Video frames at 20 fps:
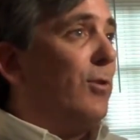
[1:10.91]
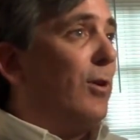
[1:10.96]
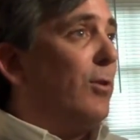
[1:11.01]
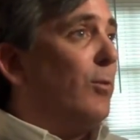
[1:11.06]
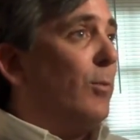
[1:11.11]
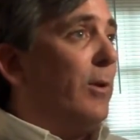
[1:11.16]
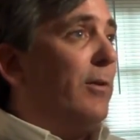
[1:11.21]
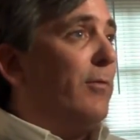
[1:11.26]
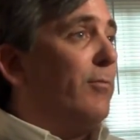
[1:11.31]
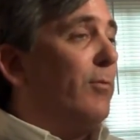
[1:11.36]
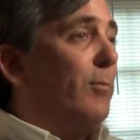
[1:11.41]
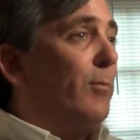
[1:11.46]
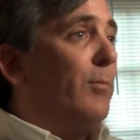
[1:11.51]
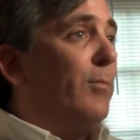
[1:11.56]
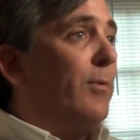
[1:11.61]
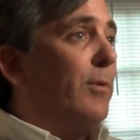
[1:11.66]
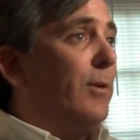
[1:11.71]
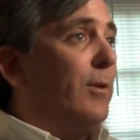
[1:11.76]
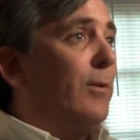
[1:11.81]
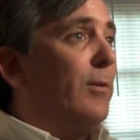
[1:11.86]
all the way from
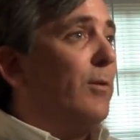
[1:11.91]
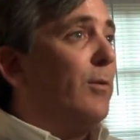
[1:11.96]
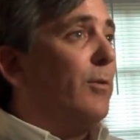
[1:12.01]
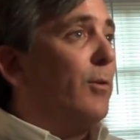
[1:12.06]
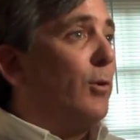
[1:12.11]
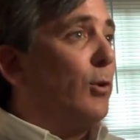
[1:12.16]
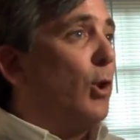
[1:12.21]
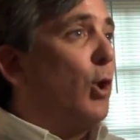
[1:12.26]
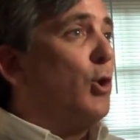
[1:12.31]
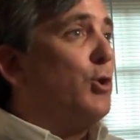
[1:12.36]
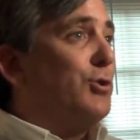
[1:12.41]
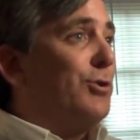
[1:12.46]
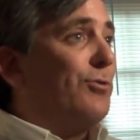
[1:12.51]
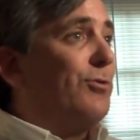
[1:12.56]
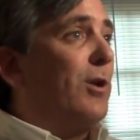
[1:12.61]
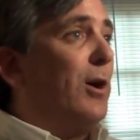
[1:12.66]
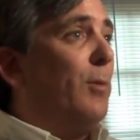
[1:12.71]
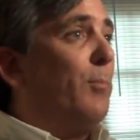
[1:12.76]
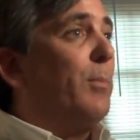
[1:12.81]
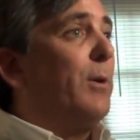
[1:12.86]
the
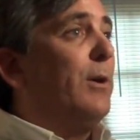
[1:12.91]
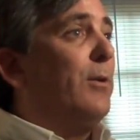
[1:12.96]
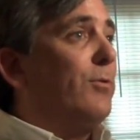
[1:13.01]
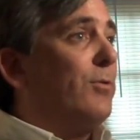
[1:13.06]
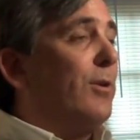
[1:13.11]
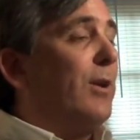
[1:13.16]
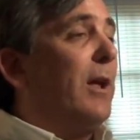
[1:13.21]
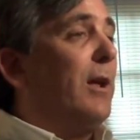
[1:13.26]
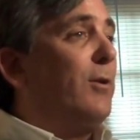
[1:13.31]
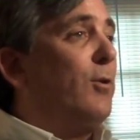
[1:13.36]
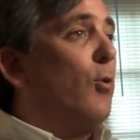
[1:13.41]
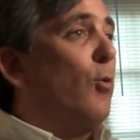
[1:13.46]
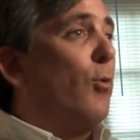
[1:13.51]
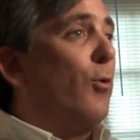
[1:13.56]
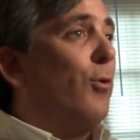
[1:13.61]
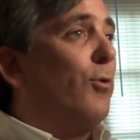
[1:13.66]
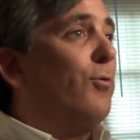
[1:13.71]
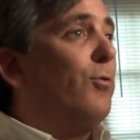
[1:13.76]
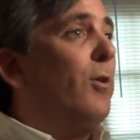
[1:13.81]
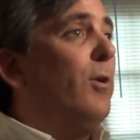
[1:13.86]
largest companies and
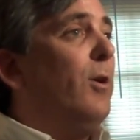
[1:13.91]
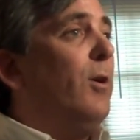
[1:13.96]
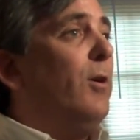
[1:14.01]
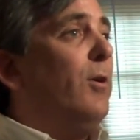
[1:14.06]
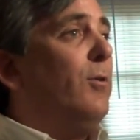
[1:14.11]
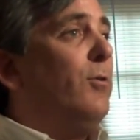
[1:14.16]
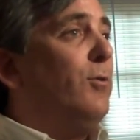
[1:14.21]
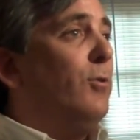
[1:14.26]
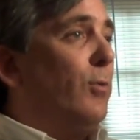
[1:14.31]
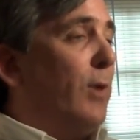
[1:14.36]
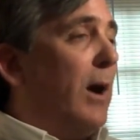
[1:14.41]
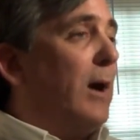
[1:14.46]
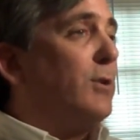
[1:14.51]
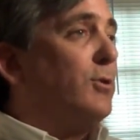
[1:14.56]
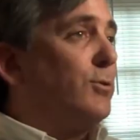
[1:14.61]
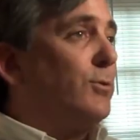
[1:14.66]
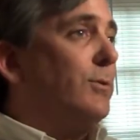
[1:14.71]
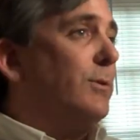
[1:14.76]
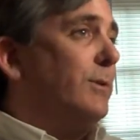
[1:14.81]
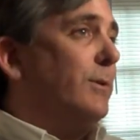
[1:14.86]
headquarters to
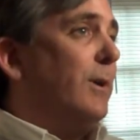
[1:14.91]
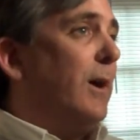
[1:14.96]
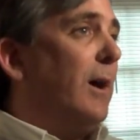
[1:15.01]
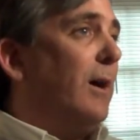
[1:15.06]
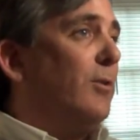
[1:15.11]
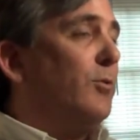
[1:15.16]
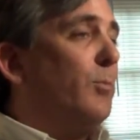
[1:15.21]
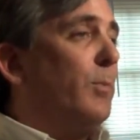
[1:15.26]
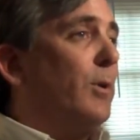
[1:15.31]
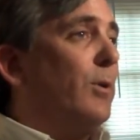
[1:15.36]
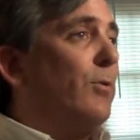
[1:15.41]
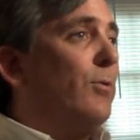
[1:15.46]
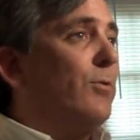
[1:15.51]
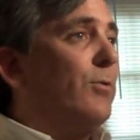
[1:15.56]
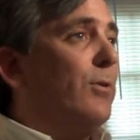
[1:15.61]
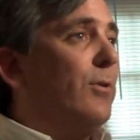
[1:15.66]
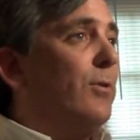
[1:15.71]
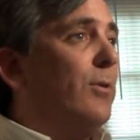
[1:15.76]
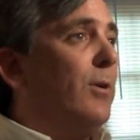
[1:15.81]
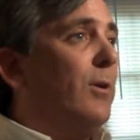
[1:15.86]
actually the hospitals